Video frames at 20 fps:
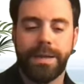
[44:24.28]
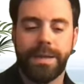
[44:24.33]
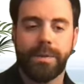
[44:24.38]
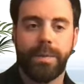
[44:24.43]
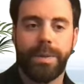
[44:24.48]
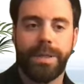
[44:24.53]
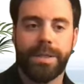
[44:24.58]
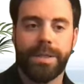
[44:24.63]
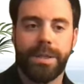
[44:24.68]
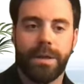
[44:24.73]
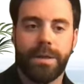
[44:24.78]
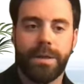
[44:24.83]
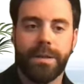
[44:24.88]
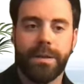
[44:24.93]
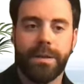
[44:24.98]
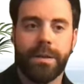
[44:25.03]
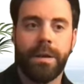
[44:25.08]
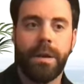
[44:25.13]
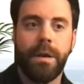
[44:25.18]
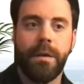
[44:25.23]
start
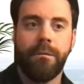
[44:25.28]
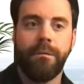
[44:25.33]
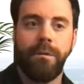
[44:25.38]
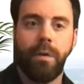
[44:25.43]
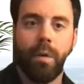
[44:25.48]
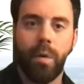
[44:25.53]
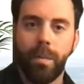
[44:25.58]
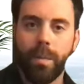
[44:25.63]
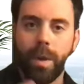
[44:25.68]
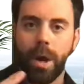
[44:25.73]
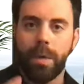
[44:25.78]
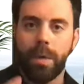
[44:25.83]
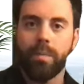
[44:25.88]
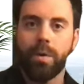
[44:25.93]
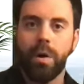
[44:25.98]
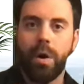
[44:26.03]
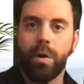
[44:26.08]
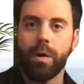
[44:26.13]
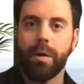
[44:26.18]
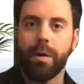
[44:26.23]
to form our
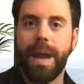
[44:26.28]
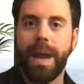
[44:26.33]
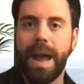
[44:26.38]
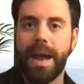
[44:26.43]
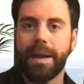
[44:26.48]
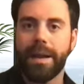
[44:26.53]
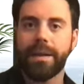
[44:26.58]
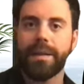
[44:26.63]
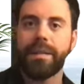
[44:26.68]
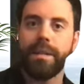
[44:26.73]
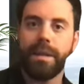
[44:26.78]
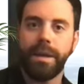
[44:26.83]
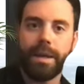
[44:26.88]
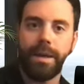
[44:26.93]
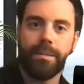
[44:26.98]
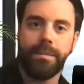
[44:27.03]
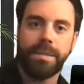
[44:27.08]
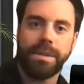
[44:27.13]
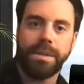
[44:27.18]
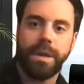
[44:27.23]
programmatic
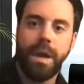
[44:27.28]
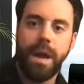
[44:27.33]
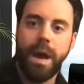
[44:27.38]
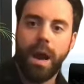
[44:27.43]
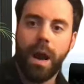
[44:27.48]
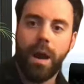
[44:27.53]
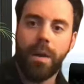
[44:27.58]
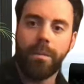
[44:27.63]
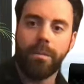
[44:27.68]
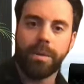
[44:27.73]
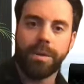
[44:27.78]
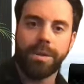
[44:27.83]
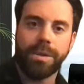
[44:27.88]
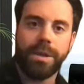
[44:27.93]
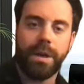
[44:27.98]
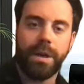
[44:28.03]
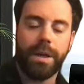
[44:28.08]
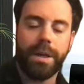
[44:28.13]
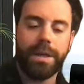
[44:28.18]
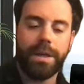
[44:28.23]
themes, we're
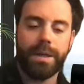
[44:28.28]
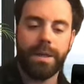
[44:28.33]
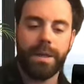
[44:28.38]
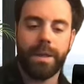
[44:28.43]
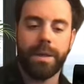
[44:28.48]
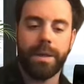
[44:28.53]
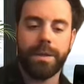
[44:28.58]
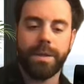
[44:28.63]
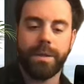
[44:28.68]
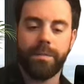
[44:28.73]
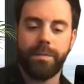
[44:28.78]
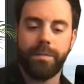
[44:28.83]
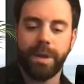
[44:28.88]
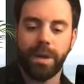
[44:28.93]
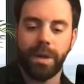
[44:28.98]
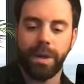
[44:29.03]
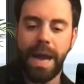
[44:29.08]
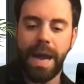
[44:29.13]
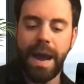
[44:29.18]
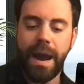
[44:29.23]
starting to
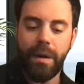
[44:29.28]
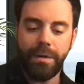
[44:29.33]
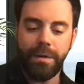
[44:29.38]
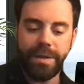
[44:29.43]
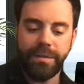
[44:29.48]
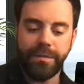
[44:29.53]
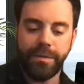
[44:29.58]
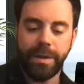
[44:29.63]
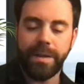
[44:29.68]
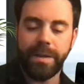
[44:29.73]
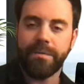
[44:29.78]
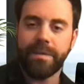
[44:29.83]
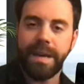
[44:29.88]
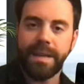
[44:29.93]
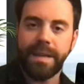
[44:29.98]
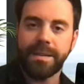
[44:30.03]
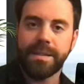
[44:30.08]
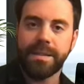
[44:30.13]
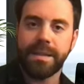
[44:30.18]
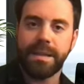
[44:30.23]
build out different
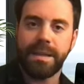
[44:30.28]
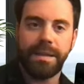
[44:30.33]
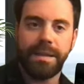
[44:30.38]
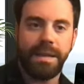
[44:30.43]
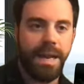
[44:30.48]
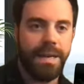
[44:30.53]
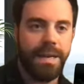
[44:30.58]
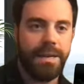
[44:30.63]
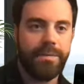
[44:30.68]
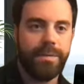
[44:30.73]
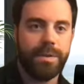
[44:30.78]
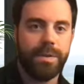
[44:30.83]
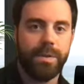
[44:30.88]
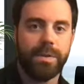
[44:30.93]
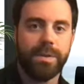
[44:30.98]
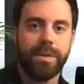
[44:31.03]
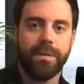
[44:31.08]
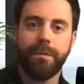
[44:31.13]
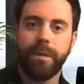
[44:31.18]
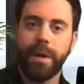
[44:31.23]
events and different
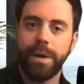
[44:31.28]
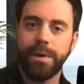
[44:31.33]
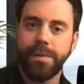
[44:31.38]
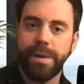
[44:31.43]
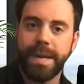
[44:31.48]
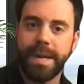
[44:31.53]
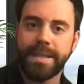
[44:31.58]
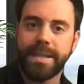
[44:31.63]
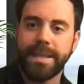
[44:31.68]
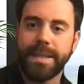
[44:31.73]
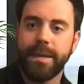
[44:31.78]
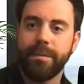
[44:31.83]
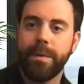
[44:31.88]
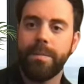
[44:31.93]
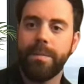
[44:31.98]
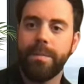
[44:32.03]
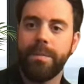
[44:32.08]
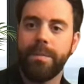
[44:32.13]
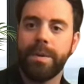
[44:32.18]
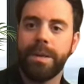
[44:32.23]
sorts of fundraising that we
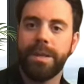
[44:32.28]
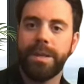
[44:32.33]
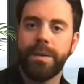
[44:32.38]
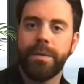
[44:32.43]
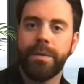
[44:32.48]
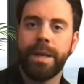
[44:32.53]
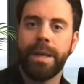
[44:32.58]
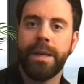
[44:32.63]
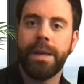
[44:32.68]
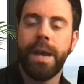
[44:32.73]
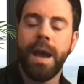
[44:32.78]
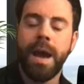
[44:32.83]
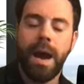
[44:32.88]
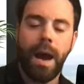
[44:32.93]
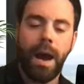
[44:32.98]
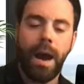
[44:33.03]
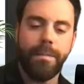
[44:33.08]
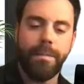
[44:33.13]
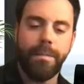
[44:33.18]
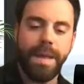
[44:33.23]
may be doing,
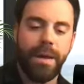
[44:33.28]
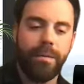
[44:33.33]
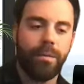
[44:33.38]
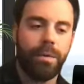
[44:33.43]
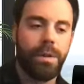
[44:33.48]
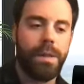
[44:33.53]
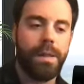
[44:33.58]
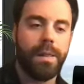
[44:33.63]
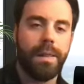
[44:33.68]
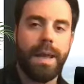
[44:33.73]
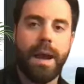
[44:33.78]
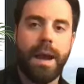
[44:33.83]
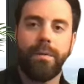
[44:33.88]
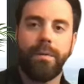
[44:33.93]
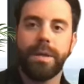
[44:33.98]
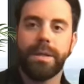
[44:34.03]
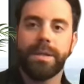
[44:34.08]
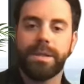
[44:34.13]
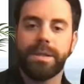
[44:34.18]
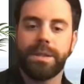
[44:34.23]
that will allow
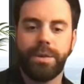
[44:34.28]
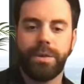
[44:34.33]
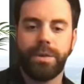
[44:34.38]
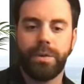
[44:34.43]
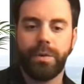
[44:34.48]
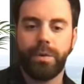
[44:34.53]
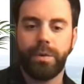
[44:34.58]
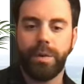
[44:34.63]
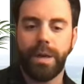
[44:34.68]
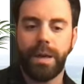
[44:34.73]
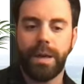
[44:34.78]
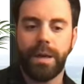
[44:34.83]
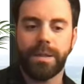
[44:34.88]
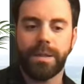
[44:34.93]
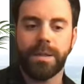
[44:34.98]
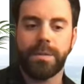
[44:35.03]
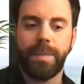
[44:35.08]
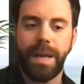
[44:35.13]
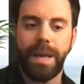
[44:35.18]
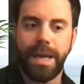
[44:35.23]
us to
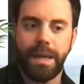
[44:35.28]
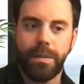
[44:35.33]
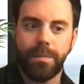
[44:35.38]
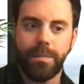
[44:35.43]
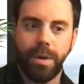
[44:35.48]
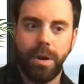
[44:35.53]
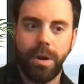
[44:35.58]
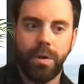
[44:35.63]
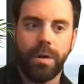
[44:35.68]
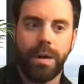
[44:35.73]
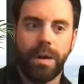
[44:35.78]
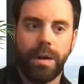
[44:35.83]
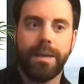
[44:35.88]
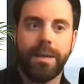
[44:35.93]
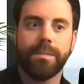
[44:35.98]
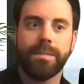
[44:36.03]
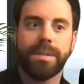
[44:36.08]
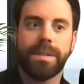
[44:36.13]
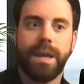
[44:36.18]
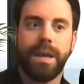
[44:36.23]
expand
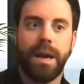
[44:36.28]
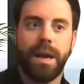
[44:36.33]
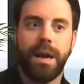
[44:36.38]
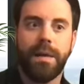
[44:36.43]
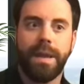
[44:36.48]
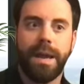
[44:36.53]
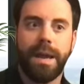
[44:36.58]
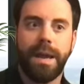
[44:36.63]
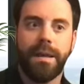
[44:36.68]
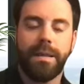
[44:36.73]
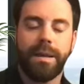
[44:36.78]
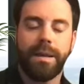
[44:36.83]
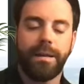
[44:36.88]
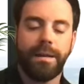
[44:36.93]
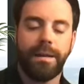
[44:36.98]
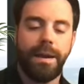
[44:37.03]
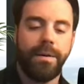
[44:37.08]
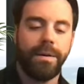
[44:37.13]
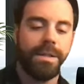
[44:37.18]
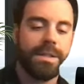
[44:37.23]
programs that
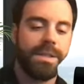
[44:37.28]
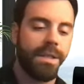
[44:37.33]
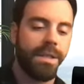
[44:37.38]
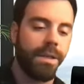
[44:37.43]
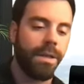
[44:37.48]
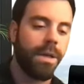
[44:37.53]
allow us to